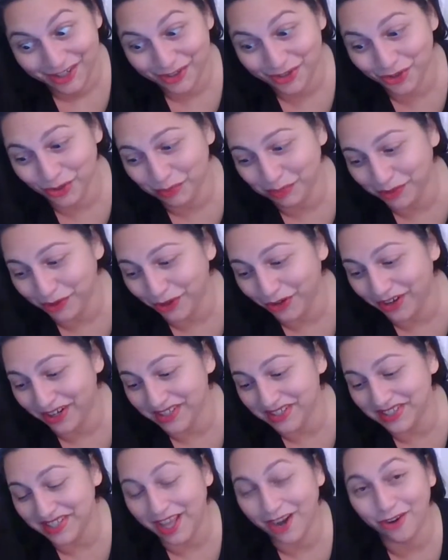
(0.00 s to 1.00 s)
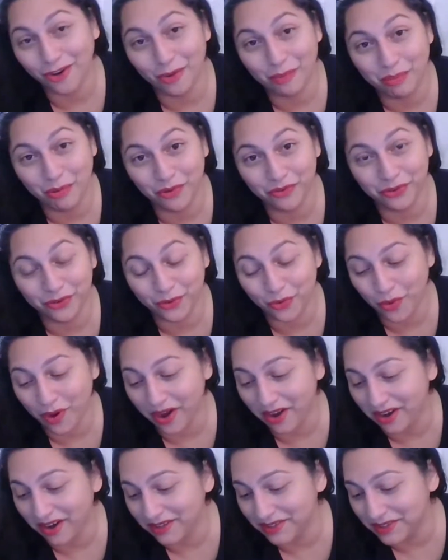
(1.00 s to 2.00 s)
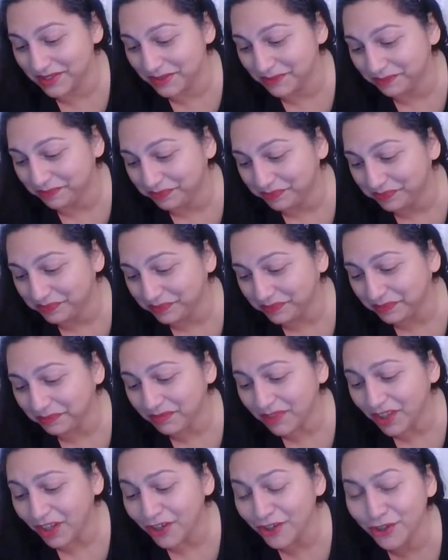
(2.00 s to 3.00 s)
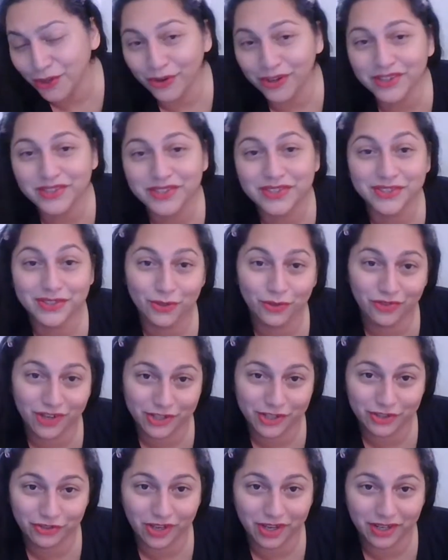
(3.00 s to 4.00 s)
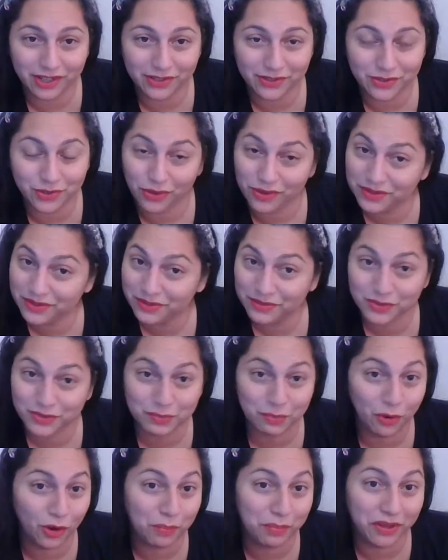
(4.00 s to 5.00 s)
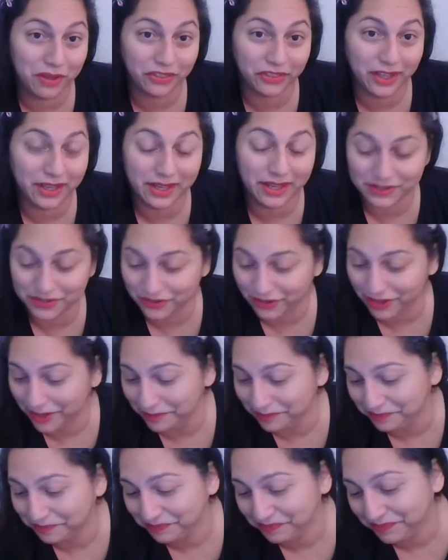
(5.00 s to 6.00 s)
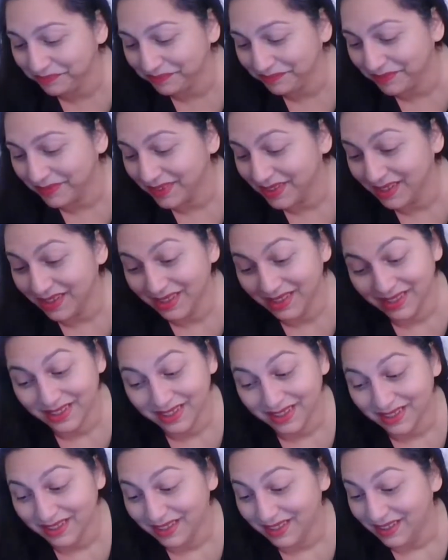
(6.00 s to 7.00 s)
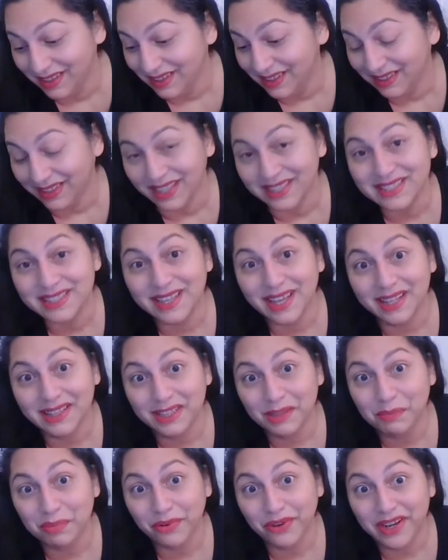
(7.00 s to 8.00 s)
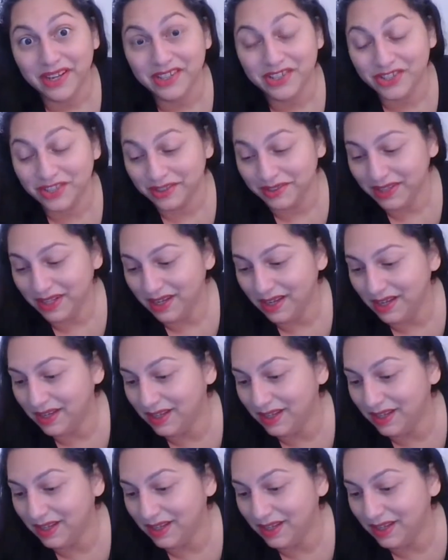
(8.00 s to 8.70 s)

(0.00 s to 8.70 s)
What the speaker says: Jupiter and Saturn are both in Aquarius. Uranus is still retrograding in Taurus. Spoke about that yesterday. That's that liberation.